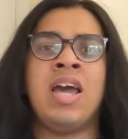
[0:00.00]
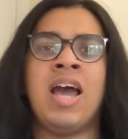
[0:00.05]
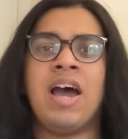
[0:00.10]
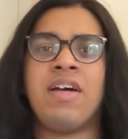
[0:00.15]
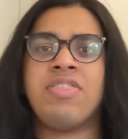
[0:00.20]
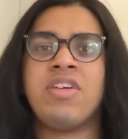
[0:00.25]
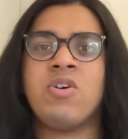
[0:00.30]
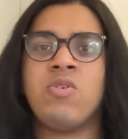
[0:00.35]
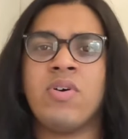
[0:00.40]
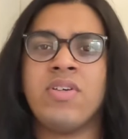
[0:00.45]
I
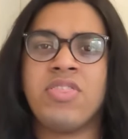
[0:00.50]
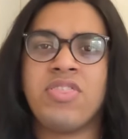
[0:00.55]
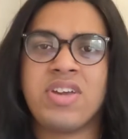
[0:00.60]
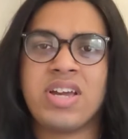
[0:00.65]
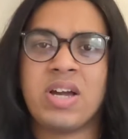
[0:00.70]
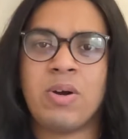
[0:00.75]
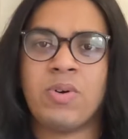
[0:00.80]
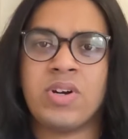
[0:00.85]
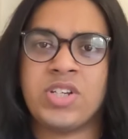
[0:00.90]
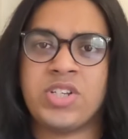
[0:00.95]
think one thing
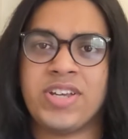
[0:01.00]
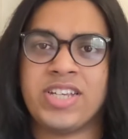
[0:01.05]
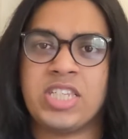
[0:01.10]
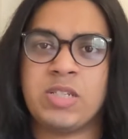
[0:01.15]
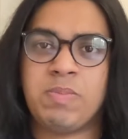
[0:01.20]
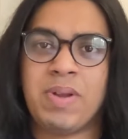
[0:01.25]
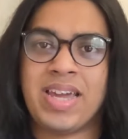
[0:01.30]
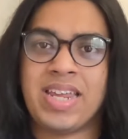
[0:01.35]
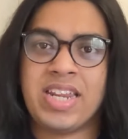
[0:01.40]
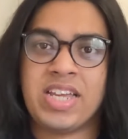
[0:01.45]
I wanted to
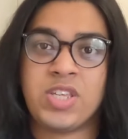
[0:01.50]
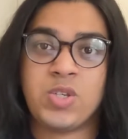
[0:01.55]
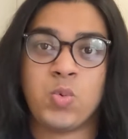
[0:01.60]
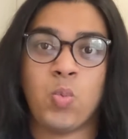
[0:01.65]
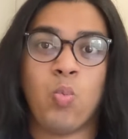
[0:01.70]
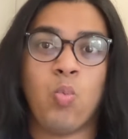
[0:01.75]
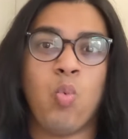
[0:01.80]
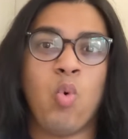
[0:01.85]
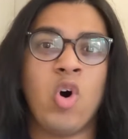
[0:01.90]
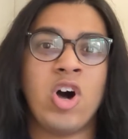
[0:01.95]
explain is
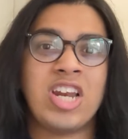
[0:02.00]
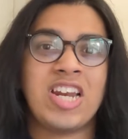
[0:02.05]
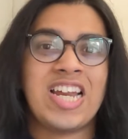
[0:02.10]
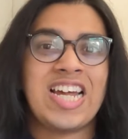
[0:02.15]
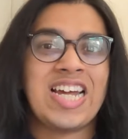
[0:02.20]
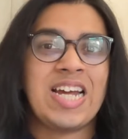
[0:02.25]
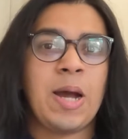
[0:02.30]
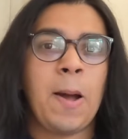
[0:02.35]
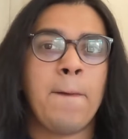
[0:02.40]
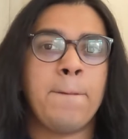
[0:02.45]
what
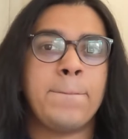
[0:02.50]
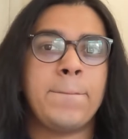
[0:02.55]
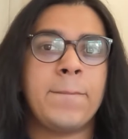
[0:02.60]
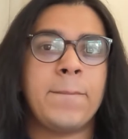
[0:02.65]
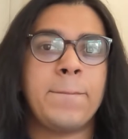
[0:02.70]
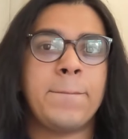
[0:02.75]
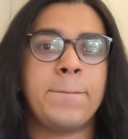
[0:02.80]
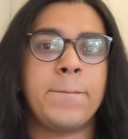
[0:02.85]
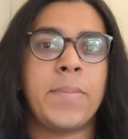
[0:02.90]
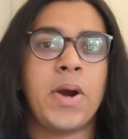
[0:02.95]

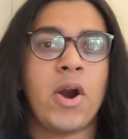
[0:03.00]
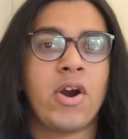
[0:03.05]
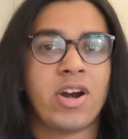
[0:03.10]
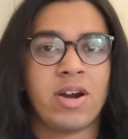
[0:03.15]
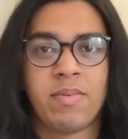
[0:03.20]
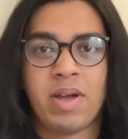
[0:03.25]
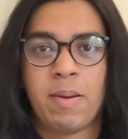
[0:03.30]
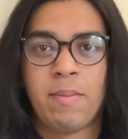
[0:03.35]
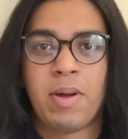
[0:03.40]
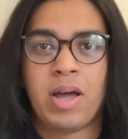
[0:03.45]

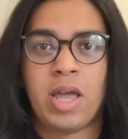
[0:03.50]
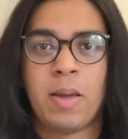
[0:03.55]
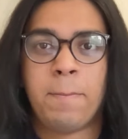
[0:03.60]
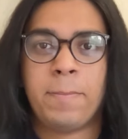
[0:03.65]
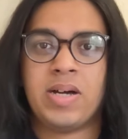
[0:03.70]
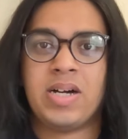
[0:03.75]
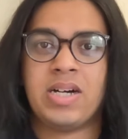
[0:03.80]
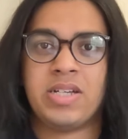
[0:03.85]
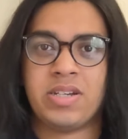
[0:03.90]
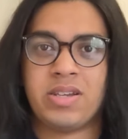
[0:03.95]
program am I a
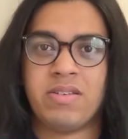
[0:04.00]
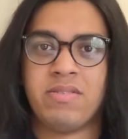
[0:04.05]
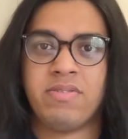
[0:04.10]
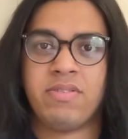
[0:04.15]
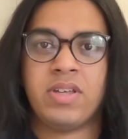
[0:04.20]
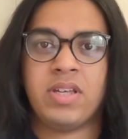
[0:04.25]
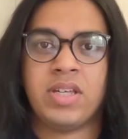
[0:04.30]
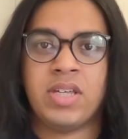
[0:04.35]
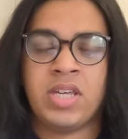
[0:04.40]
part of.